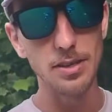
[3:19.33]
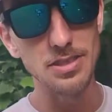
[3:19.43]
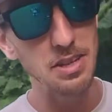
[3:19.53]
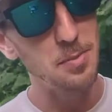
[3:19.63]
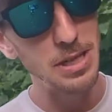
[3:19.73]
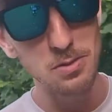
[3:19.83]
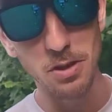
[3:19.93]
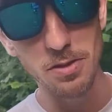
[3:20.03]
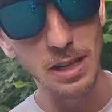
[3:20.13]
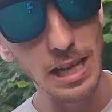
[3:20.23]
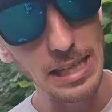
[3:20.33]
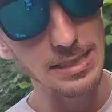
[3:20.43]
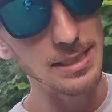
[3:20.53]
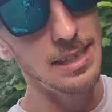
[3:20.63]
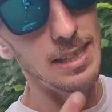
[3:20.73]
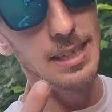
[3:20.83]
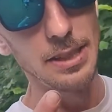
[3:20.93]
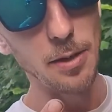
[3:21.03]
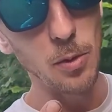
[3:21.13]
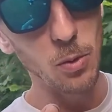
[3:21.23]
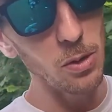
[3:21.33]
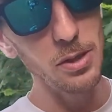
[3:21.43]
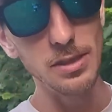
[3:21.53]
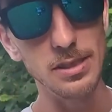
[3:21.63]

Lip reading: say the best one for last. Number 1,